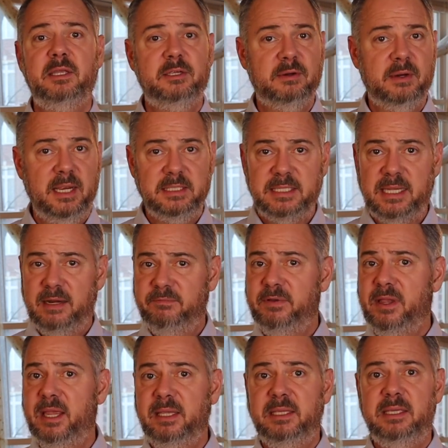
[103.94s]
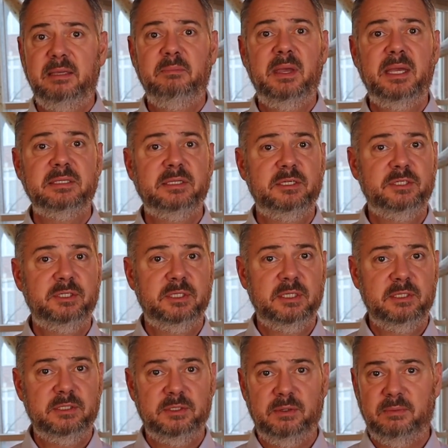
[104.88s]
You're identifying key
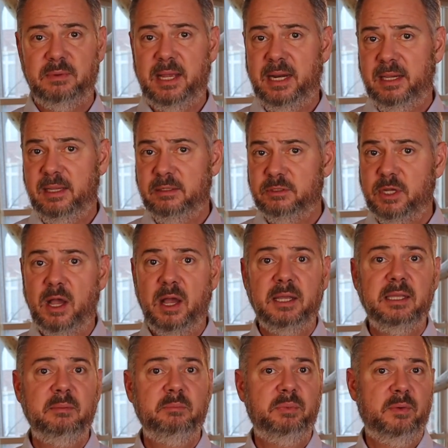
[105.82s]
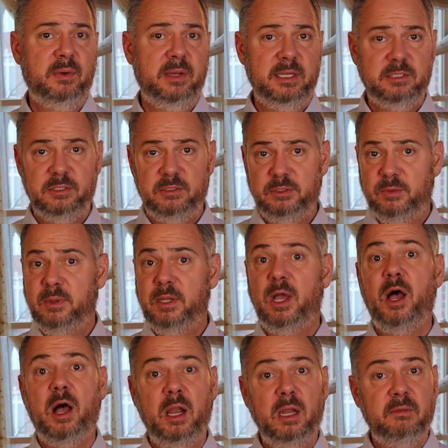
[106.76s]
messages, you're writing talking points, you're doing
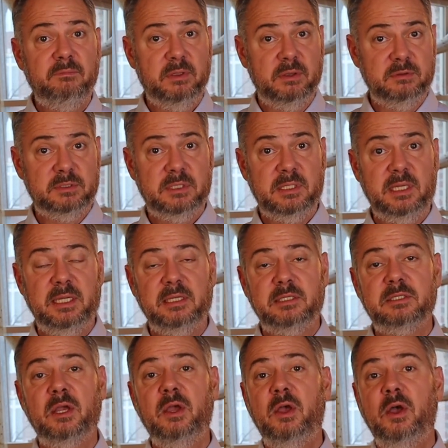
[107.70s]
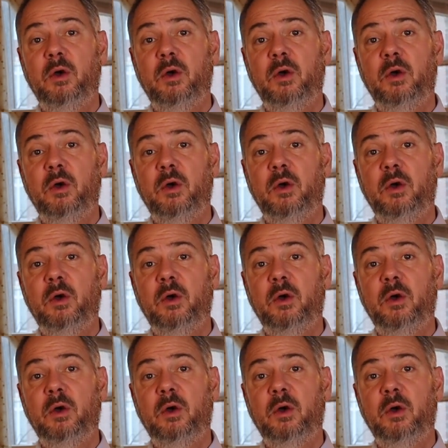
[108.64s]
all of those things.